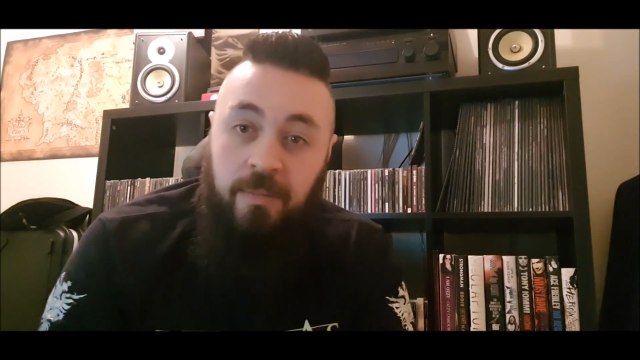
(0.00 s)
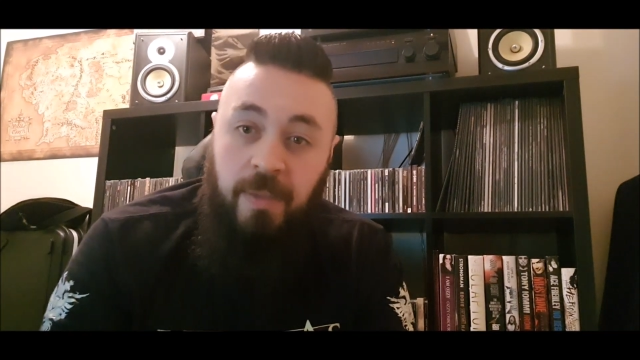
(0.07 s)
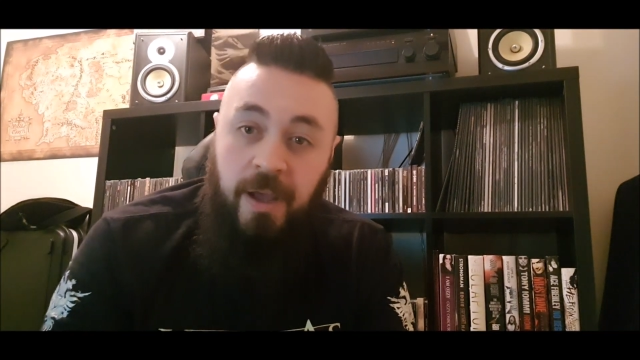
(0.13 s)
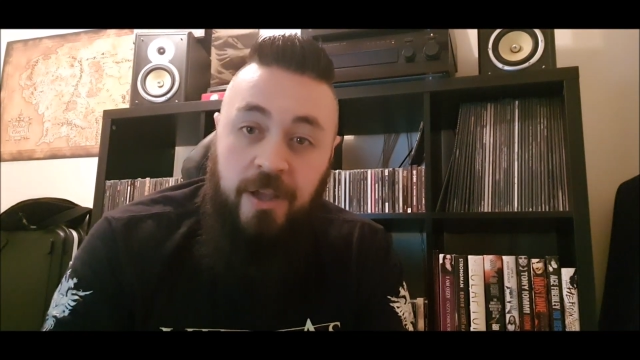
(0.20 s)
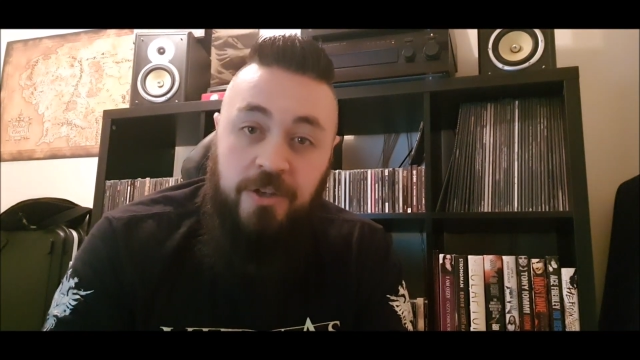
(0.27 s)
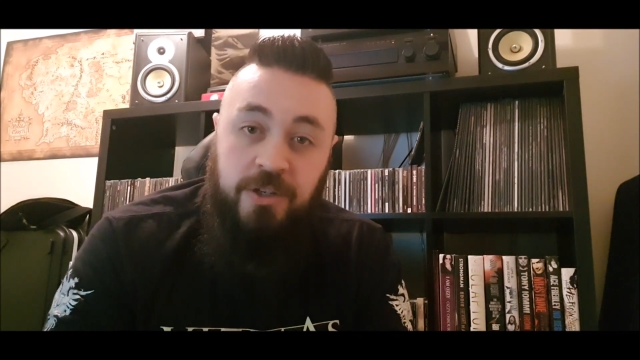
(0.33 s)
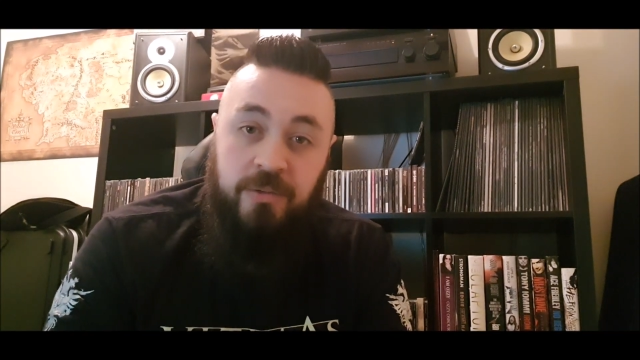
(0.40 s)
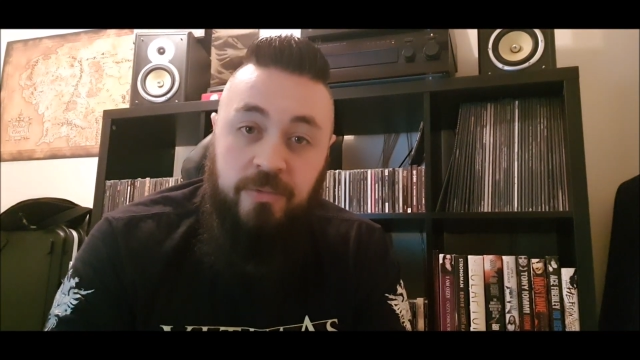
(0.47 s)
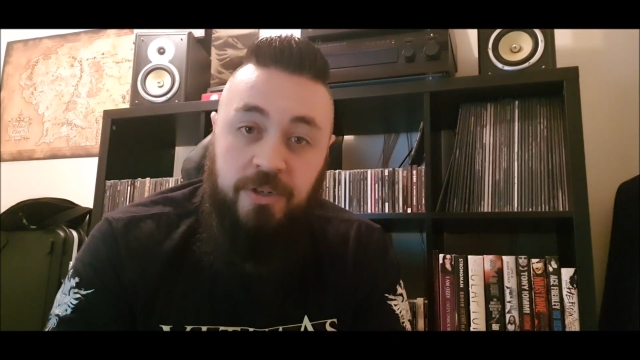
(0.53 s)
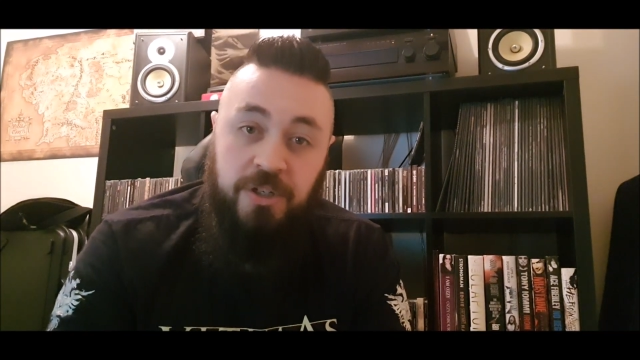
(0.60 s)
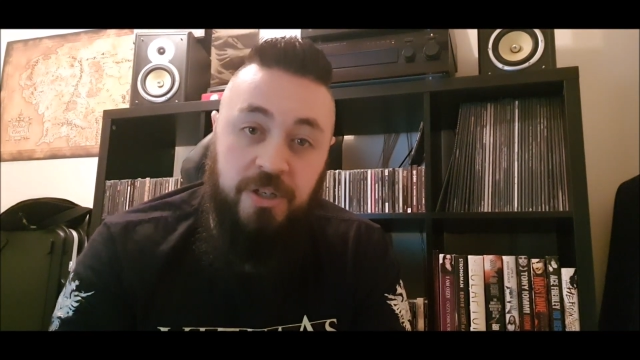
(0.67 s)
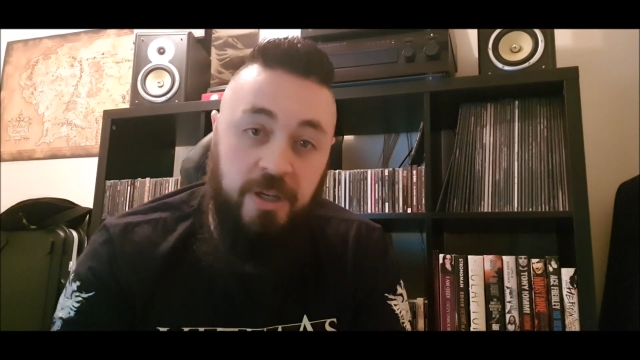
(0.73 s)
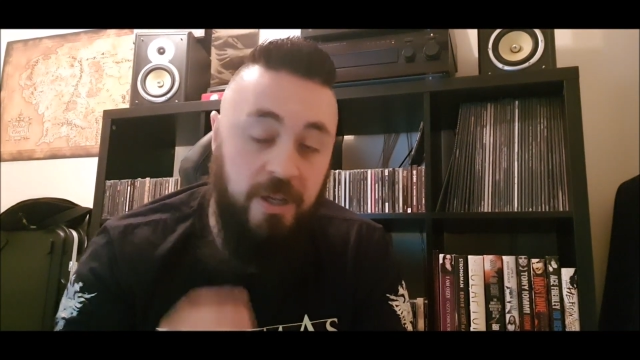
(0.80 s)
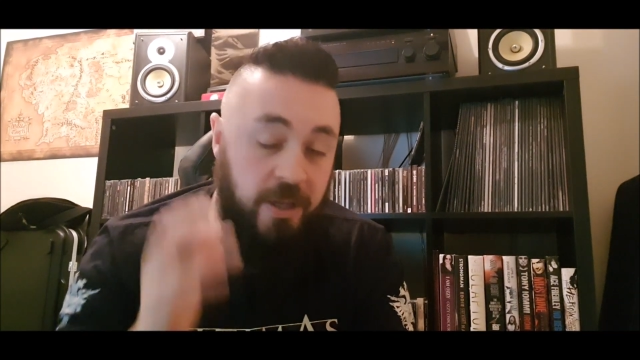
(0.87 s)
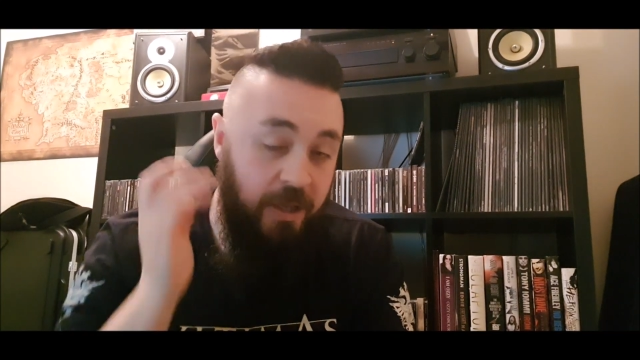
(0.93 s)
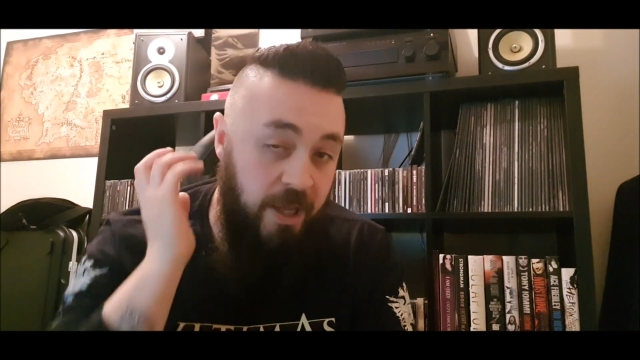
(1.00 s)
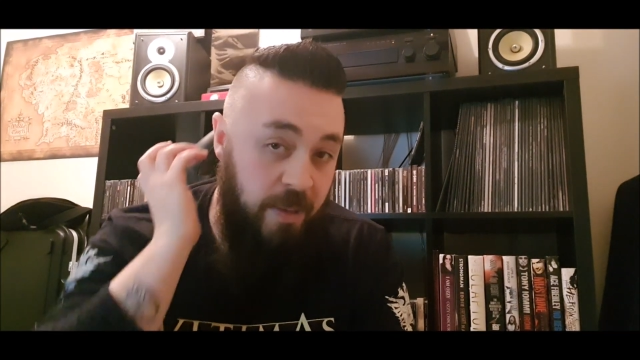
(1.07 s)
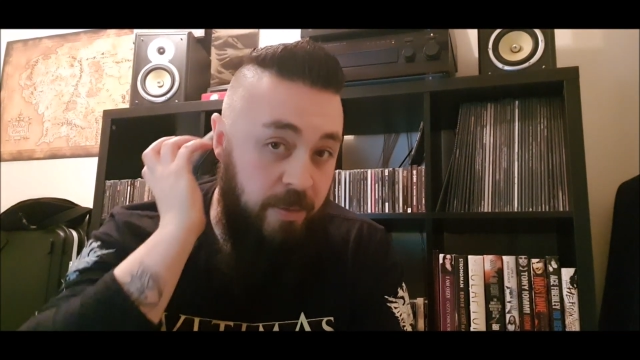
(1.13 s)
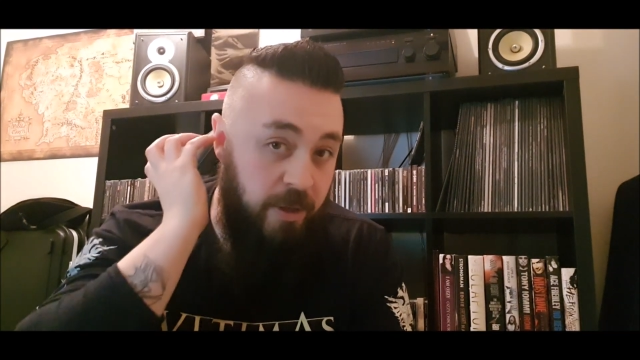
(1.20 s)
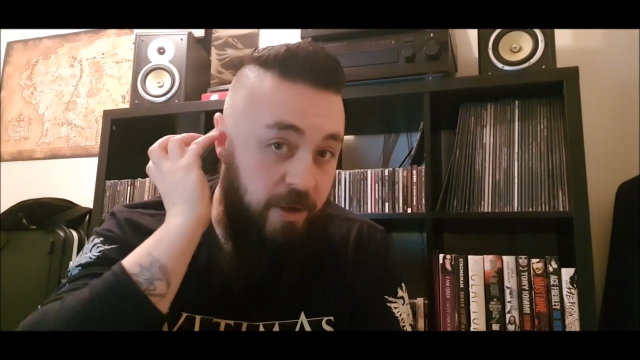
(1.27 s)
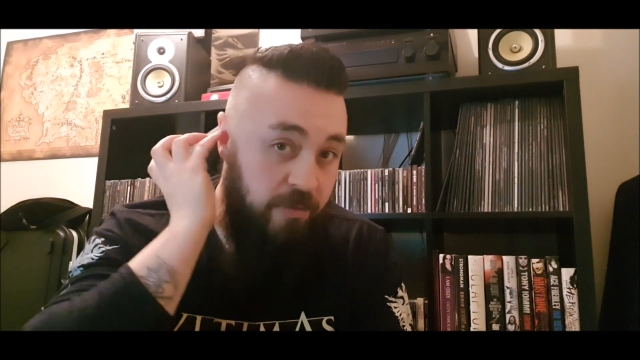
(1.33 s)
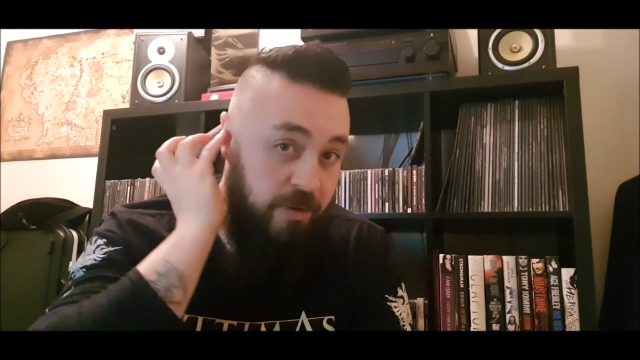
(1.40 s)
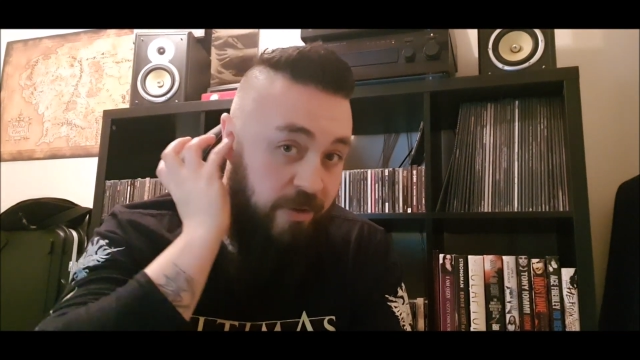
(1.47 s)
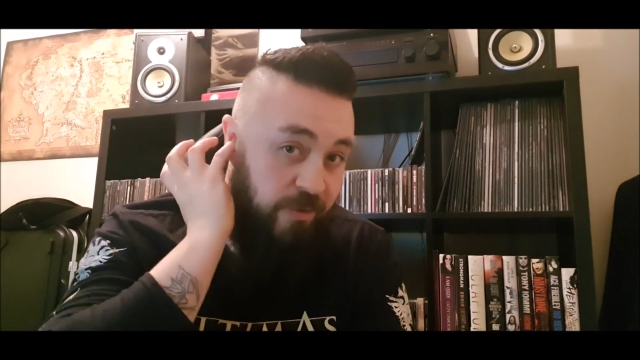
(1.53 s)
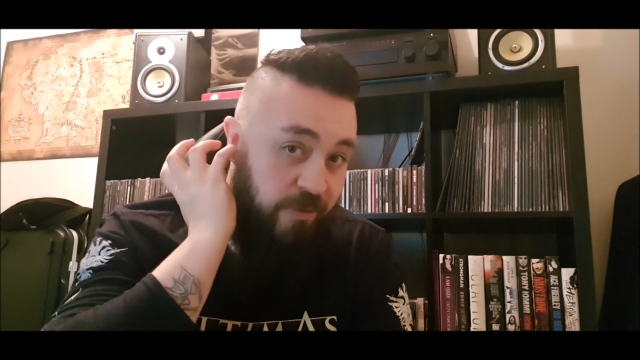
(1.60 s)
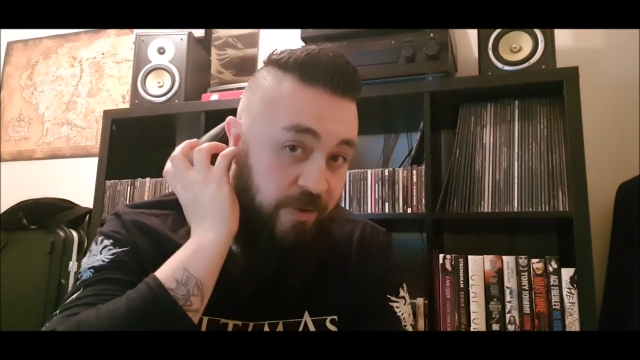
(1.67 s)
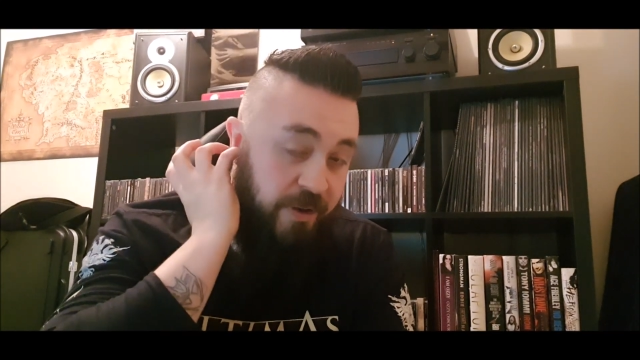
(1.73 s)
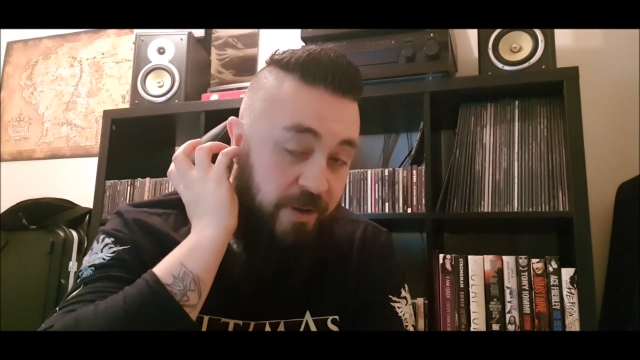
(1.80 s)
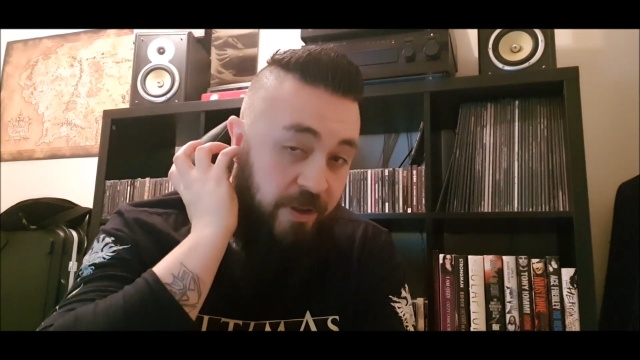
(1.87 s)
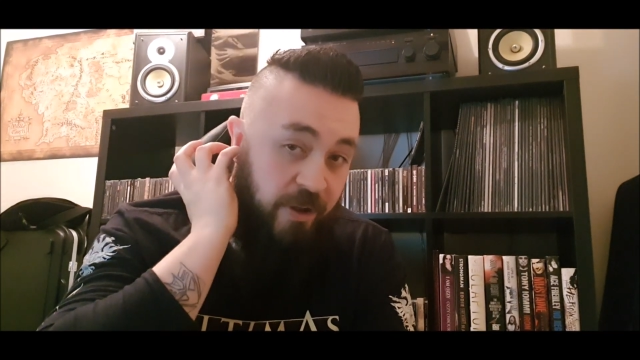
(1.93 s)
Packaging was shit. It came in like a really thin